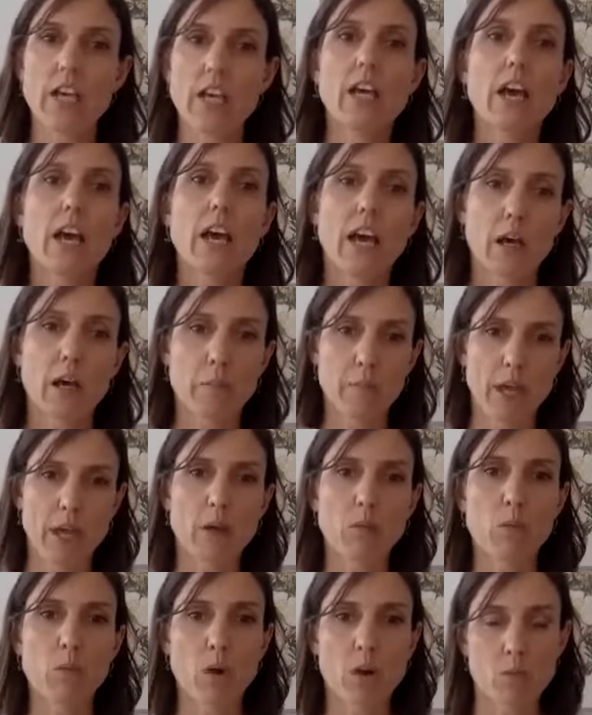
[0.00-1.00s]
and
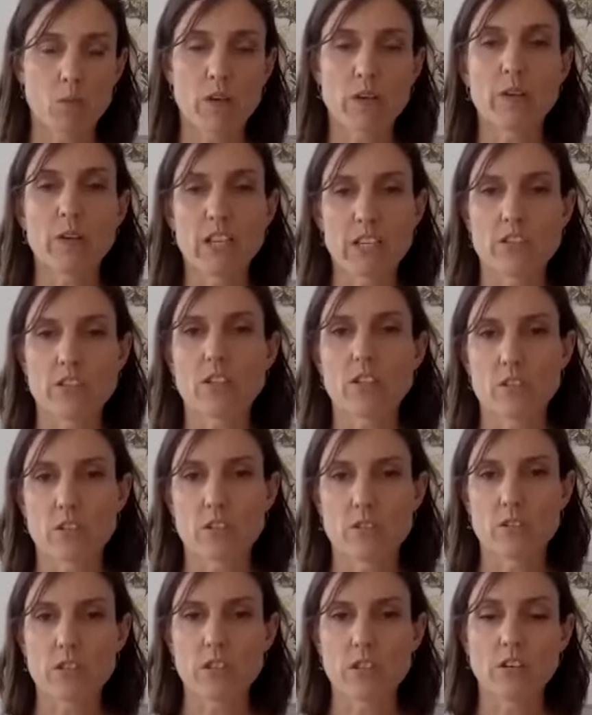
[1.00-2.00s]
what we need to do
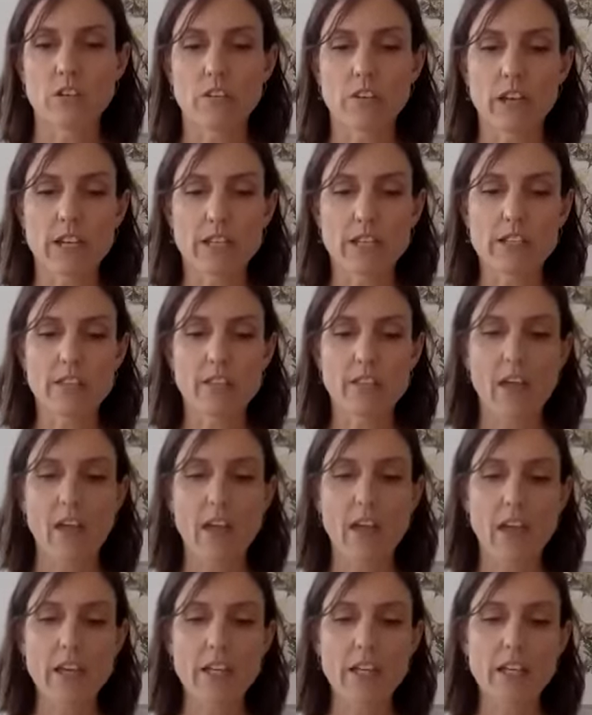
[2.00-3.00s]
to correct that.